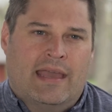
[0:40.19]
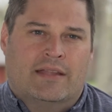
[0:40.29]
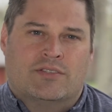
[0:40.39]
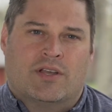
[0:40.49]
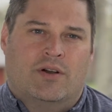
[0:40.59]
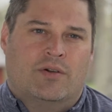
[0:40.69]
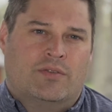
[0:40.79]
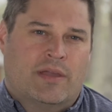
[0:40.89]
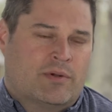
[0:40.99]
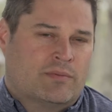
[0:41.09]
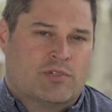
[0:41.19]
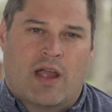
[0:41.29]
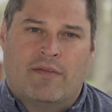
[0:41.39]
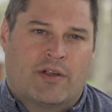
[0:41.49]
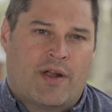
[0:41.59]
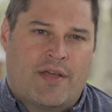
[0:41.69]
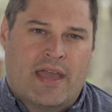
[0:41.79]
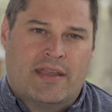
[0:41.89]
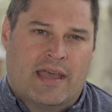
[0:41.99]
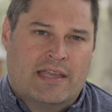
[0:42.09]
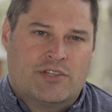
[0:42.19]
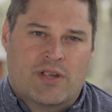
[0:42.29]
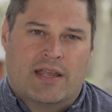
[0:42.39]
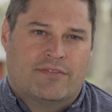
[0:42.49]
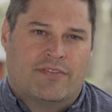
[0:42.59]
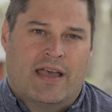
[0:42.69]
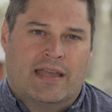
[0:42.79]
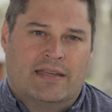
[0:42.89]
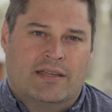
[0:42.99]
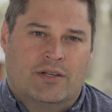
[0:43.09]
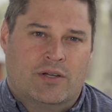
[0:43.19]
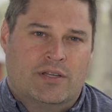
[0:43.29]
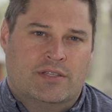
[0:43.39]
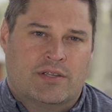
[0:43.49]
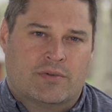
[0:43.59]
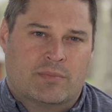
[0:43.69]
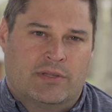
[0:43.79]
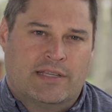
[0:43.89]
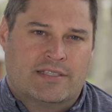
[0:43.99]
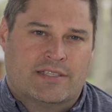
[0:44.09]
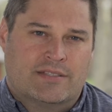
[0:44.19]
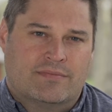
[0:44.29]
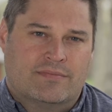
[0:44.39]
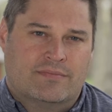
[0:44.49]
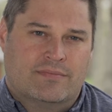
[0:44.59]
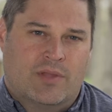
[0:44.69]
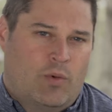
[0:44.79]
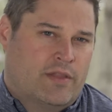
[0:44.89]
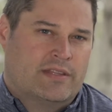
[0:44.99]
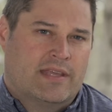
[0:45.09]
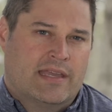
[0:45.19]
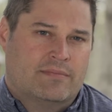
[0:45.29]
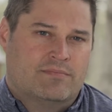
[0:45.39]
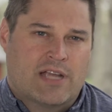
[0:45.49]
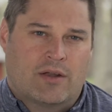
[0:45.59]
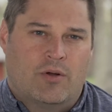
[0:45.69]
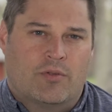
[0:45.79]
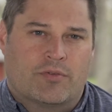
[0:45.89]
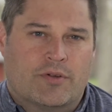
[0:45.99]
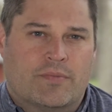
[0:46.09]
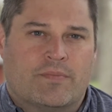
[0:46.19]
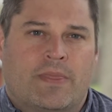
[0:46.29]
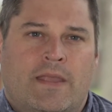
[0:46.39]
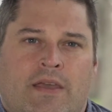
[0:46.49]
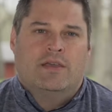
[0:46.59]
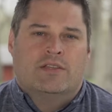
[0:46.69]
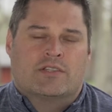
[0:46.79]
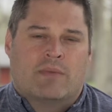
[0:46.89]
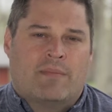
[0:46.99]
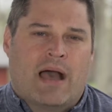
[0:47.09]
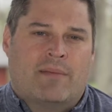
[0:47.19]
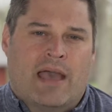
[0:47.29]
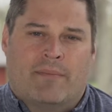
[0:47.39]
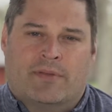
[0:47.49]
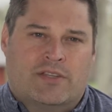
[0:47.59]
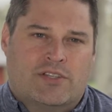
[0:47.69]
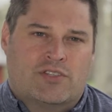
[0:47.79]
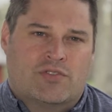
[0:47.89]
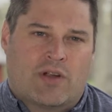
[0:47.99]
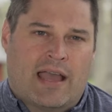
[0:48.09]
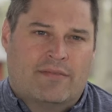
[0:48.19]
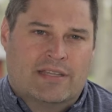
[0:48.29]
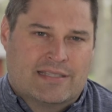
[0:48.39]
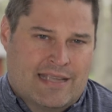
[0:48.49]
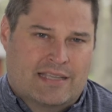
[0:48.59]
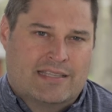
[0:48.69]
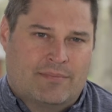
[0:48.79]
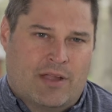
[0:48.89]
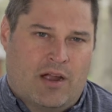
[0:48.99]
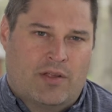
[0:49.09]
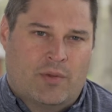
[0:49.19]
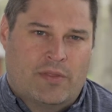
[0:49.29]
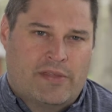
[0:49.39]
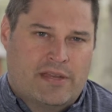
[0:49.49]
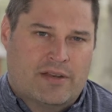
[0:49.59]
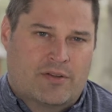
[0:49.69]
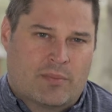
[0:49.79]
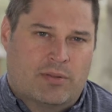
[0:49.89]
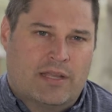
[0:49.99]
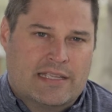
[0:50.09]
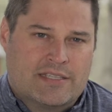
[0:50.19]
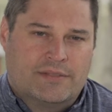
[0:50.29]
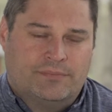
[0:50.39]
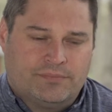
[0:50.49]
And so they were driving around that night trying to find a hood to replace the one that they shot a hole through. So my mom happened to just drive the exact same car, the one they needed to replace.